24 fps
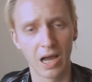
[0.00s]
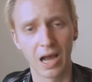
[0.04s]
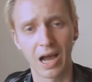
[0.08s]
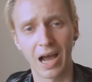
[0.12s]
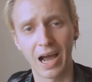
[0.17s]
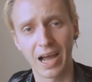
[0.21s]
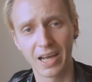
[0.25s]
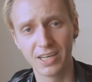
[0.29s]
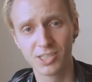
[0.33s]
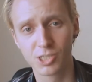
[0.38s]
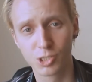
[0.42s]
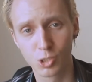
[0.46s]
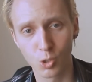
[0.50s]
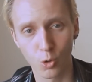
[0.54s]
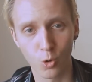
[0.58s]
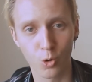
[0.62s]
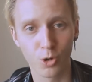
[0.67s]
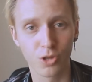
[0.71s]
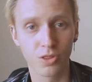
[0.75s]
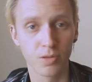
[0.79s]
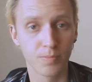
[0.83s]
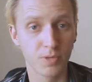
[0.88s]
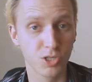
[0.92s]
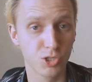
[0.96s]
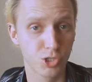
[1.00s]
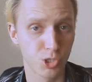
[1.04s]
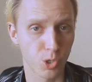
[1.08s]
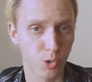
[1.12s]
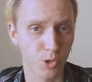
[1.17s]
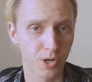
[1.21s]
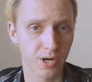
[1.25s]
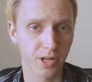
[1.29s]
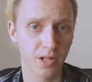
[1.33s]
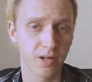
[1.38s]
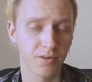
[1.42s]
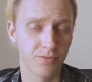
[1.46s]
I store the
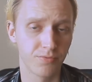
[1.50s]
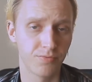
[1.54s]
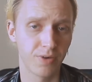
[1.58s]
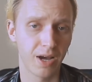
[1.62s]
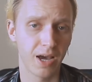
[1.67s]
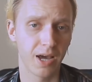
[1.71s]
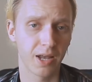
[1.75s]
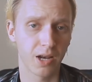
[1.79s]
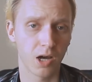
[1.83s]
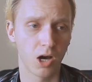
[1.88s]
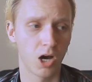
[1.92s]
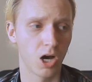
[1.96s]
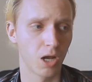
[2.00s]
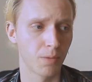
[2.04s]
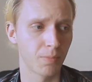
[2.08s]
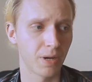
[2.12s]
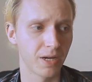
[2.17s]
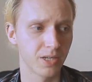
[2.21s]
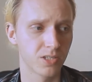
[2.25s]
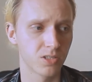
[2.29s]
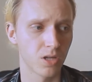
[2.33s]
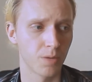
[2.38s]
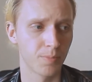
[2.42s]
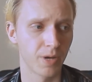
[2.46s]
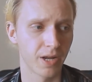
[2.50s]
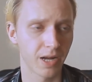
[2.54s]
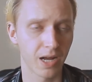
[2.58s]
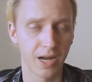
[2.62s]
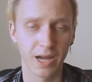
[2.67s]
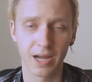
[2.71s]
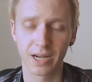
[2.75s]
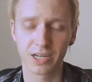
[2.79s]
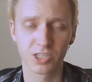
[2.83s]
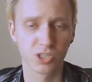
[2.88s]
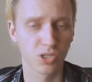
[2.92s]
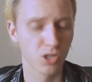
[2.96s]
majority of fat on my stomach.
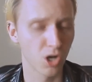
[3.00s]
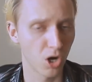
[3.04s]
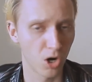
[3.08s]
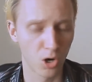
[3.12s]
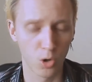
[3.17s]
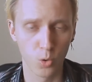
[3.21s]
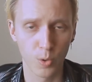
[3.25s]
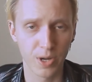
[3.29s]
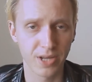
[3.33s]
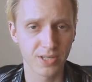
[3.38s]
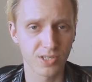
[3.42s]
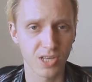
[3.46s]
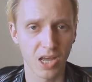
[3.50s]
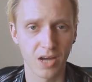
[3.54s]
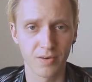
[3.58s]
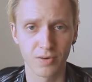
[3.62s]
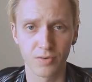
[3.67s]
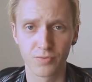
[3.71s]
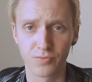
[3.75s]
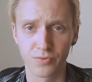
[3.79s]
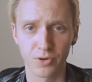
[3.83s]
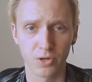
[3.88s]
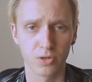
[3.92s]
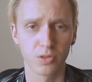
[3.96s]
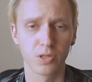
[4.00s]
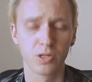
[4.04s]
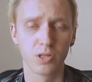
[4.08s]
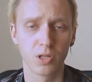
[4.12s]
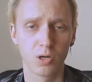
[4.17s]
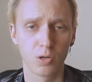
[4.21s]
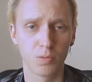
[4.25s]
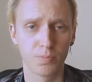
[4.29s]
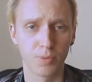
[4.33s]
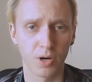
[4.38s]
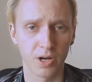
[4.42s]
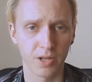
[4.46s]
I actually always have a fairly
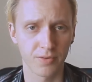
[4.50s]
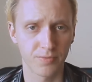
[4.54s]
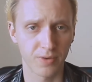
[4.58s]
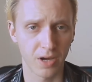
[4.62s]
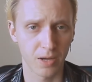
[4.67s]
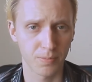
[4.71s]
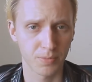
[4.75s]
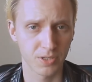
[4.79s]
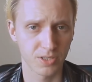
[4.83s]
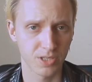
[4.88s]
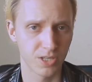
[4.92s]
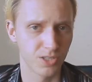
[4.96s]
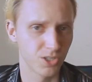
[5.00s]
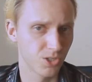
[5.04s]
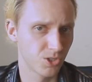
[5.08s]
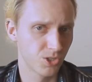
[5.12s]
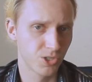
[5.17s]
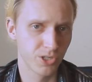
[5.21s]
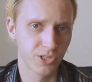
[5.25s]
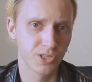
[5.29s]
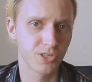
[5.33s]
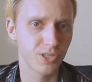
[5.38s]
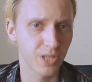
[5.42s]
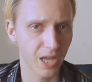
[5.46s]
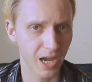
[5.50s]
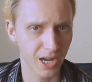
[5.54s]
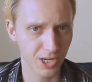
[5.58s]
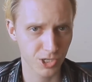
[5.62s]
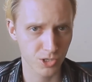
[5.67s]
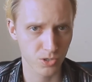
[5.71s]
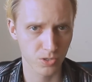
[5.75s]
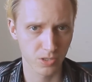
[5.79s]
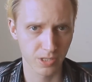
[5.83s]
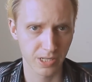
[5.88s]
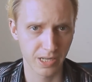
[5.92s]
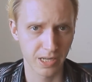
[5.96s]
low body fat percentage. Just
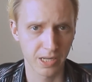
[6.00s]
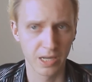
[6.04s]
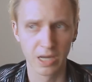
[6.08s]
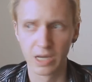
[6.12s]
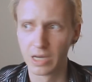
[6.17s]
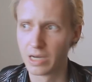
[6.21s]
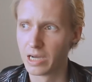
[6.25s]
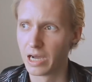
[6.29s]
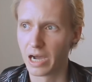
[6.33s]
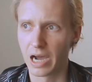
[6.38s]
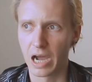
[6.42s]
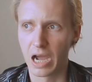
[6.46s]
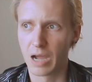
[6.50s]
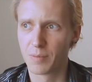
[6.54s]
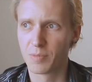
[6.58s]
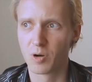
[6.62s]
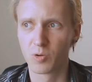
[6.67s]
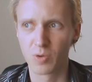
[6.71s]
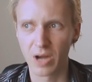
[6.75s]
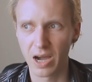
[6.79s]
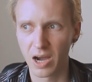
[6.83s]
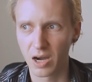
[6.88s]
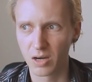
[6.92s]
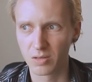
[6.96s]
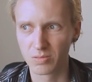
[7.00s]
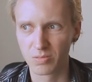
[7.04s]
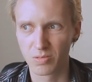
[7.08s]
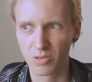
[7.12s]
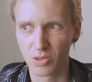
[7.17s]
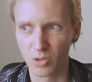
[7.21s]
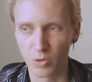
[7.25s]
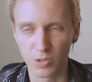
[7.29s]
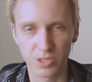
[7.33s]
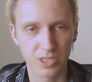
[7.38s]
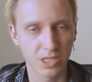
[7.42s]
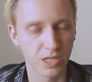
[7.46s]
naturally, I'm around
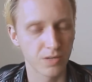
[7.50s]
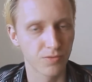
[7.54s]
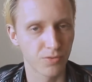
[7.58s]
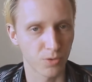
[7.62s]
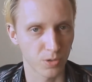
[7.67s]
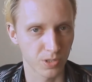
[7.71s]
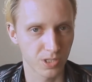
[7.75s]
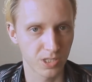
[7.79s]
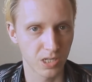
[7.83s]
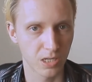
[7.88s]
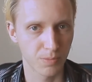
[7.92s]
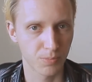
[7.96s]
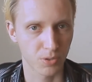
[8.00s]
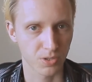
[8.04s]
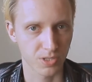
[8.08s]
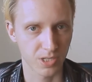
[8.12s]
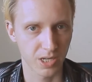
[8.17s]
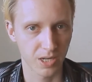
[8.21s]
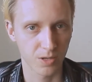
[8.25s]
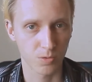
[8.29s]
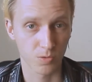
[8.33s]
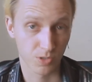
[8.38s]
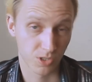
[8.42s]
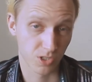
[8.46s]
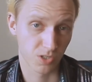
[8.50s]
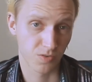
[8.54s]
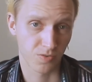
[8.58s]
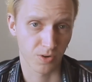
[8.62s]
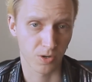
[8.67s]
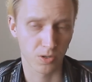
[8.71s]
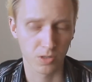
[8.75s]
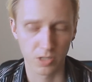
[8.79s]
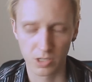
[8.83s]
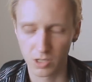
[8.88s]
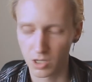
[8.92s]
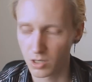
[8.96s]
13-14%, which is
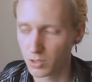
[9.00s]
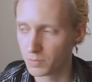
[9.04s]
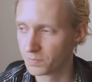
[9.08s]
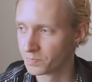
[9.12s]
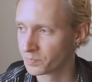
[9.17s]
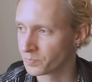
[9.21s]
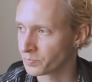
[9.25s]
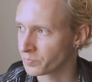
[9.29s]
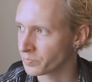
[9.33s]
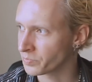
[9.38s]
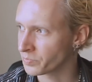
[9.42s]
fairly low.